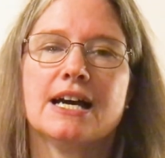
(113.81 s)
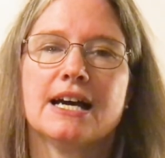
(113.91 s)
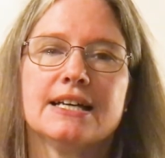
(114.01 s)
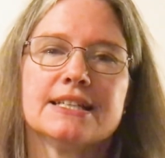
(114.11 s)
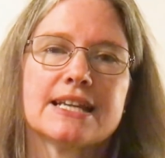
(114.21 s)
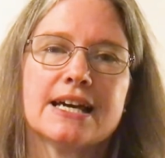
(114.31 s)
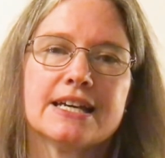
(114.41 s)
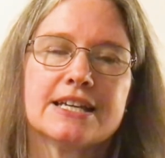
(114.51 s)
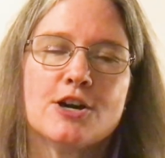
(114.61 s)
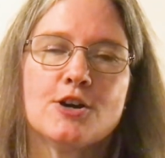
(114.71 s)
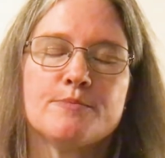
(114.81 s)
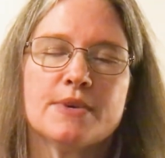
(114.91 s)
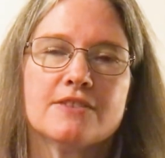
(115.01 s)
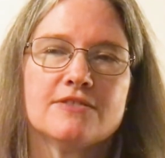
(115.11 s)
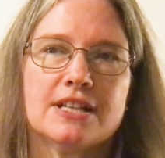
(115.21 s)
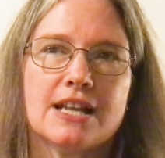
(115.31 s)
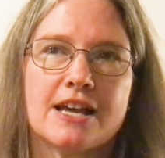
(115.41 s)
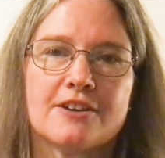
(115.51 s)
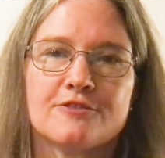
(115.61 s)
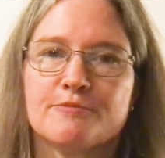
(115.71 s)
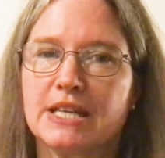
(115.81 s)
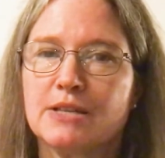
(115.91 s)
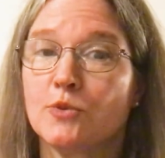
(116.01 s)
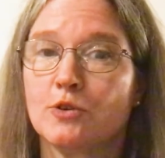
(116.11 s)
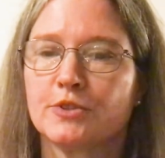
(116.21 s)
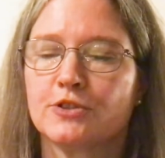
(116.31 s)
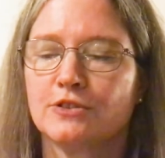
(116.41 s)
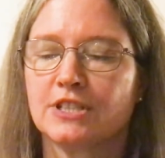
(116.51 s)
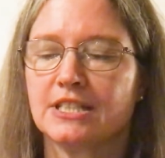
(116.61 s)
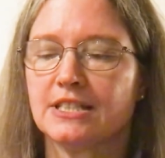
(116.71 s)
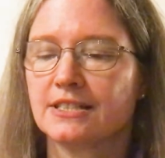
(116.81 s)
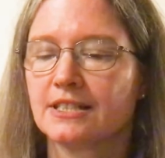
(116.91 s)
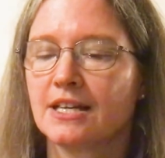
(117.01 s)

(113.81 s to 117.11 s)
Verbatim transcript: And I hope I will have many more opportunities.